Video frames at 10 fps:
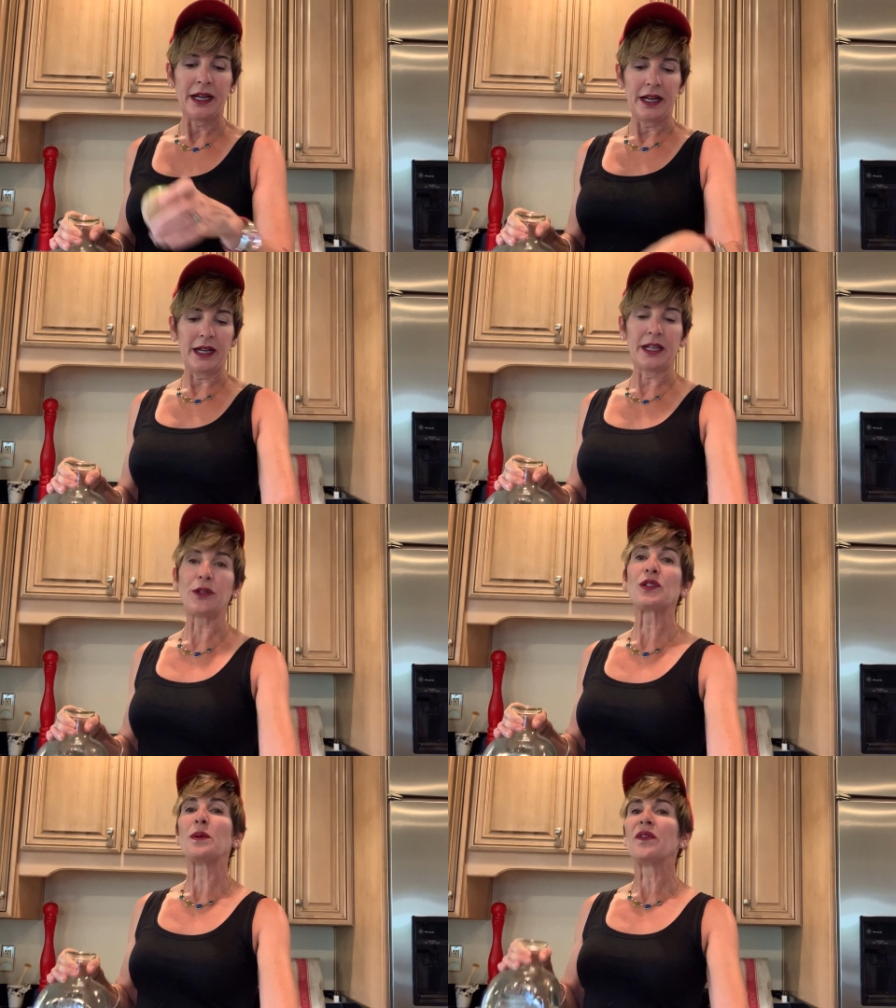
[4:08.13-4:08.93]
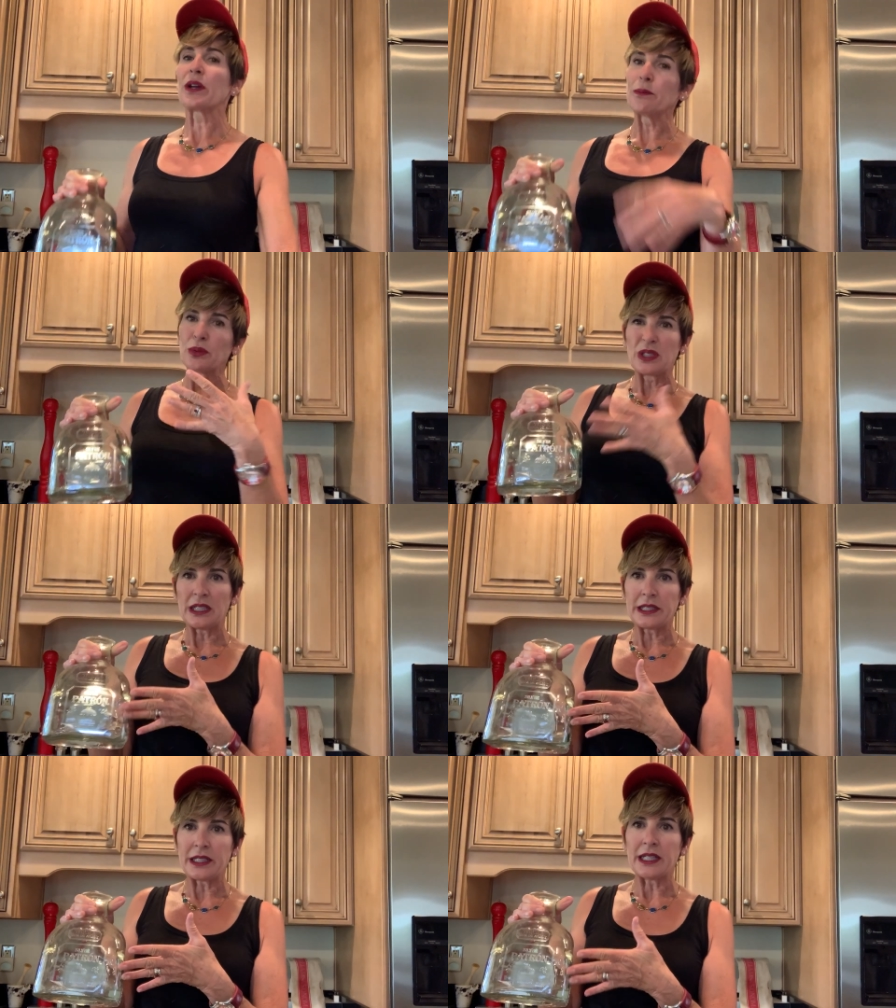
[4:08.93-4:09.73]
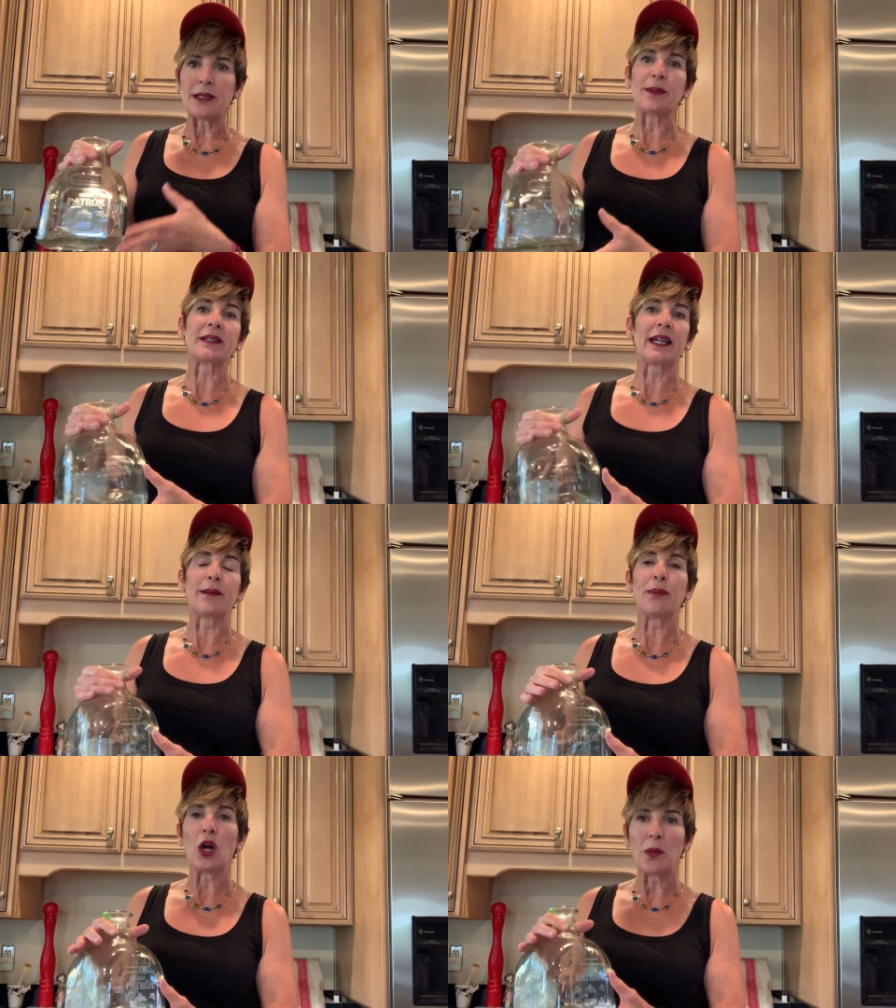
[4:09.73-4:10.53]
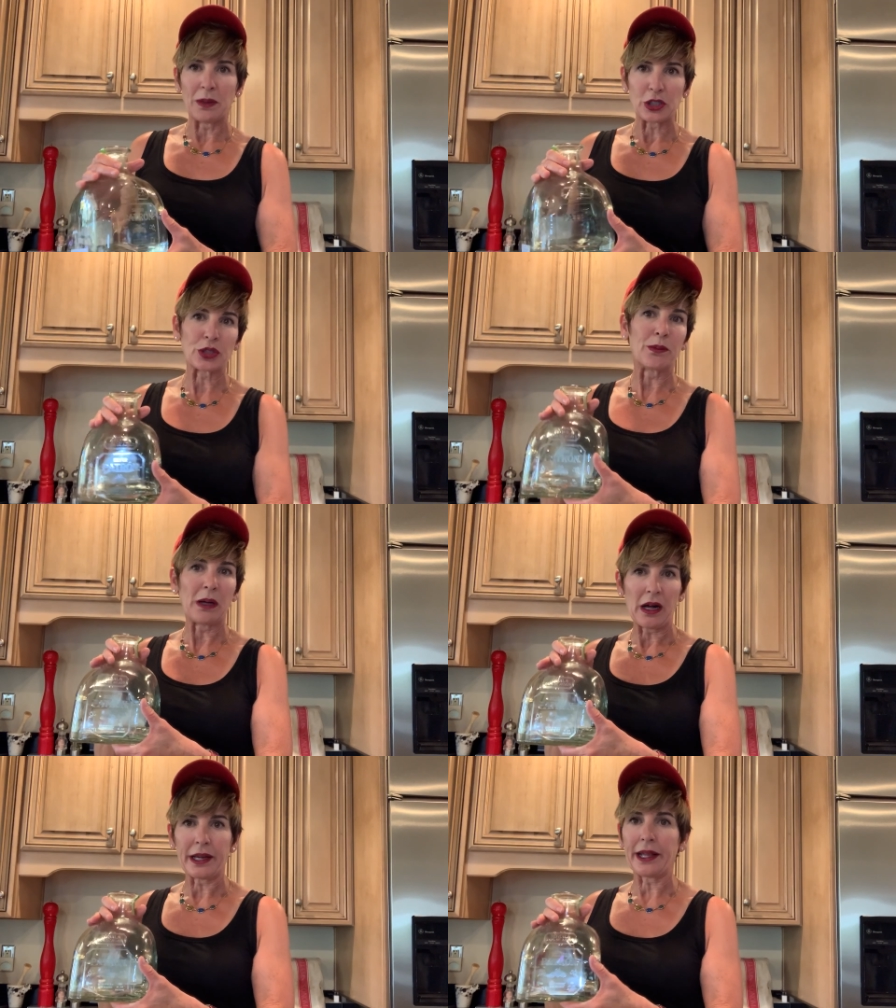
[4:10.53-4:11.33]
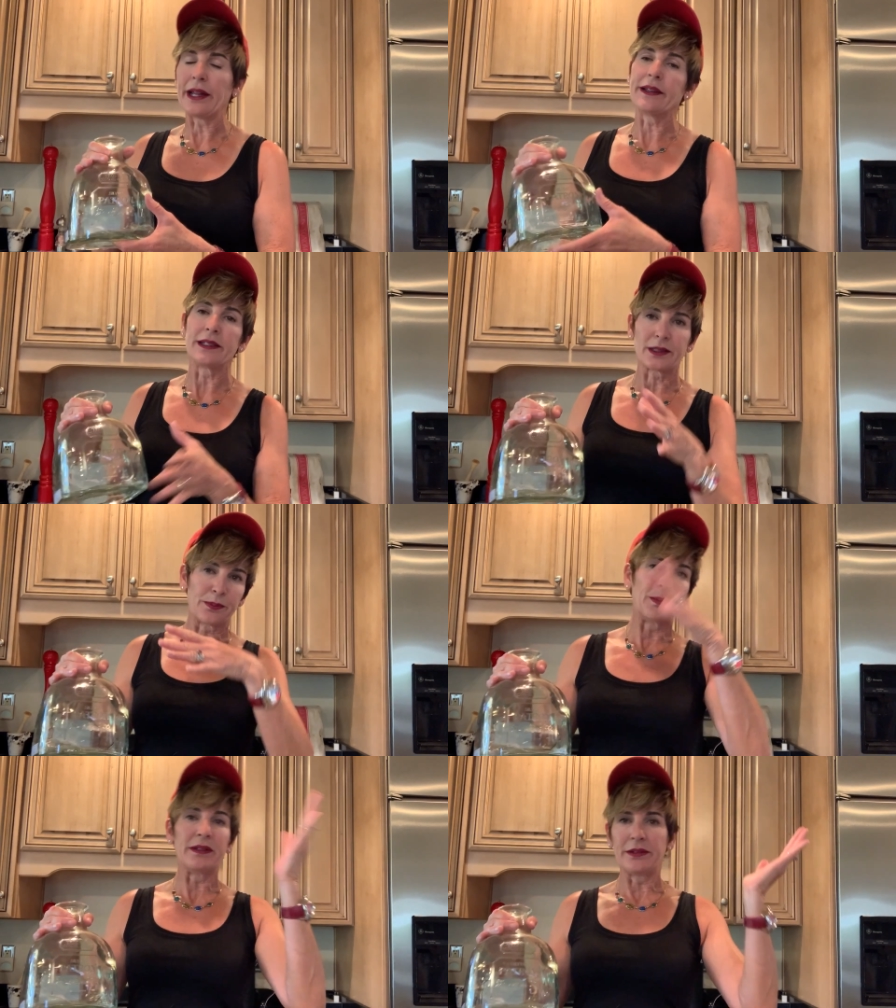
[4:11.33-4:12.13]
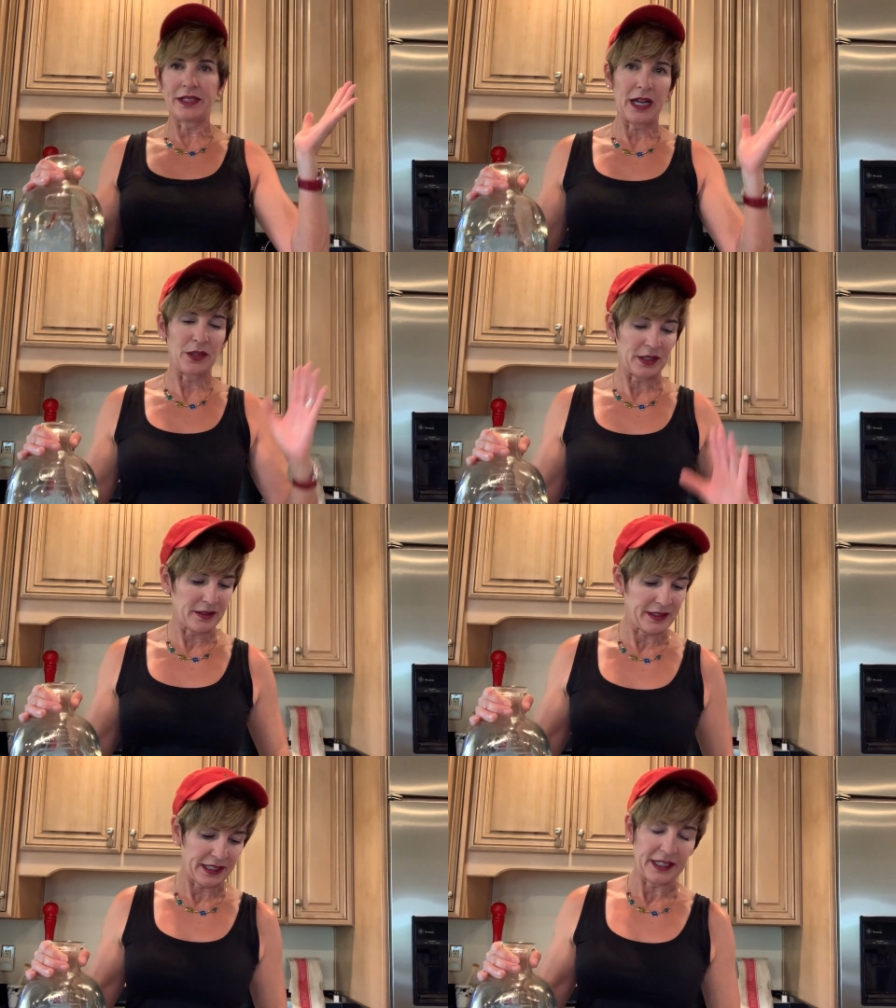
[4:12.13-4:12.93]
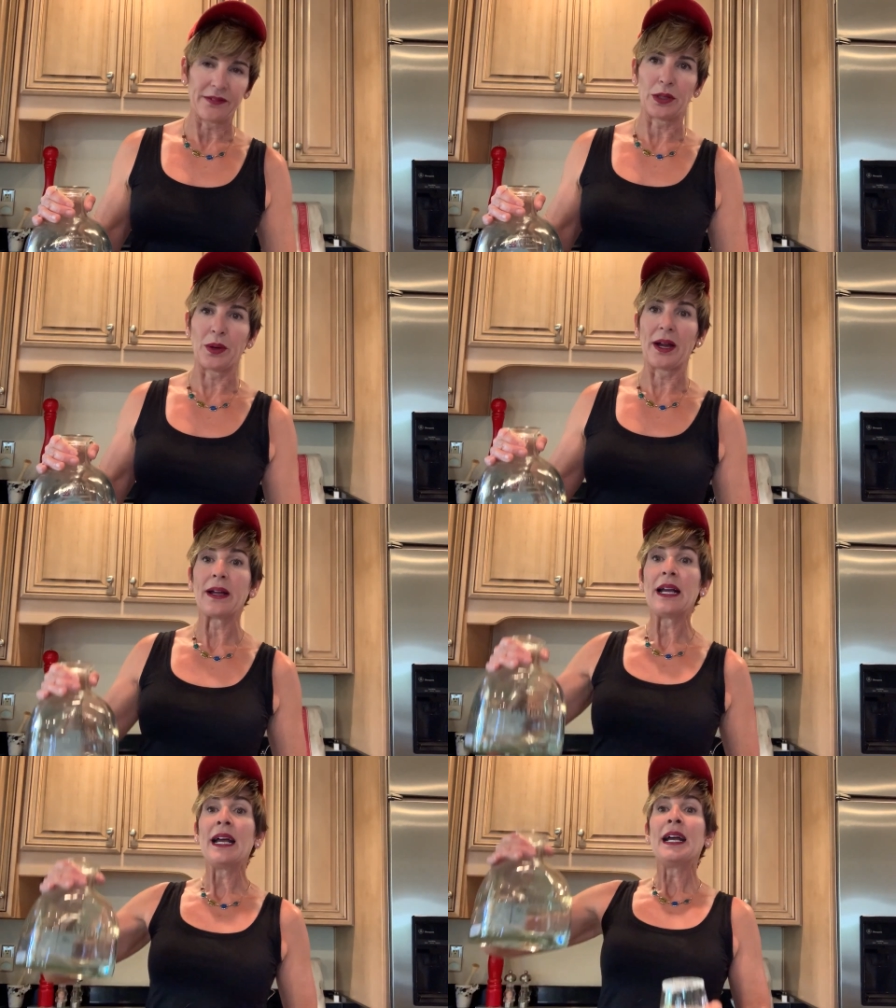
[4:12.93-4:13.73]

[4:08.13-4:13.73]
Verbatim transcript: Uh, it used to be very boutiquey, but then Paul Mitchell bought it, and now you can see it everywhere.